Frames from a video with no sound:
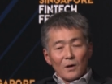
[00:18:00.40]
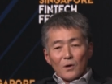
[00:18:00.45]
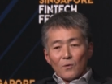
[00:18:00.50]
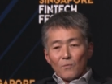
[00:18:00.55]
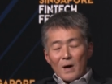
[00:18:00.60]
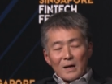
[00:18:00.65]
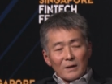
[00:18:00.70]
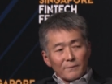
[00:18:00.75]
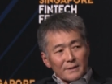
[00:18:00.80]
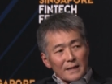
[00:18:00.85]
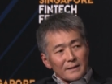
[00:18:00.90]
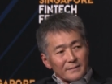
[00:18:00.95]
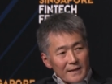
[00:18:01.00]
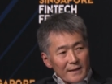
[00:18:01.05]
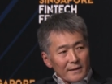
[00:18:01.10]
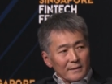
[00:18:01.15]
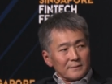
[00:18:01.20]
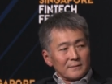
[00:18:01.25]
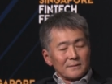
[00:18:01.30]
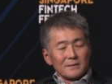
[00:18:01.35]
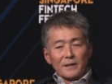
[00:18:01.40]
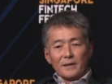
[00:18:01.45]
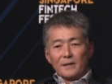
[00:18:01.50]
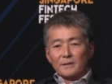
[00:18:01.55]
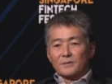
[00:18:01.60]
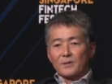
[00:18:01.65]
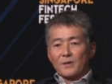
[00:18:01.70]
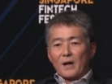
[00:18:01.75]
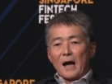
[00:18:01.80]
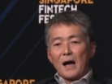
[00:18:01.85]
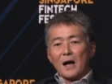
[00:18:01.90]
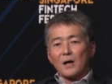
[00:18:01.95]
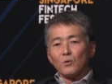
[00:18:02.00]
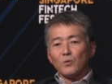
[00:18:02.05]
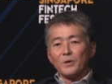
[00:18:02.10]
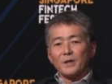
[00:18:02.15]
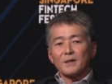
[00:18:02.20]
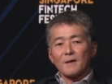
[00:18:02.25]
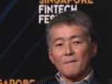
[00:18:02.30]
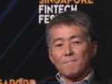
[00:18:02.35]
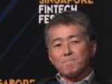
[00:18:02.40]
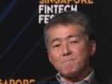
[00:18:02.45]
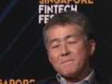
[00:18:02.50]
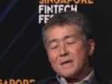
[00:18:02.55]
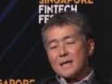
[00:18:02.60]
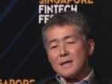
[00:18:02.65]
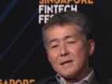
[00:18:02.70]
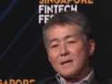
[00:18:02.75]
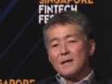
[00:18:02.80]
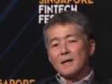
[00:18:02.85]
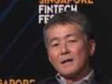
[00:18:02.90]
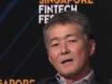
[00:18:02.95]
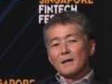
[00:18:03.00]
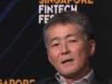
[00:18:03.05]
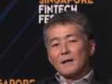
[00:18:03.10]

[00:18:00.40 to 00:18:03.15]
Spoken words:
One of the things is how we can be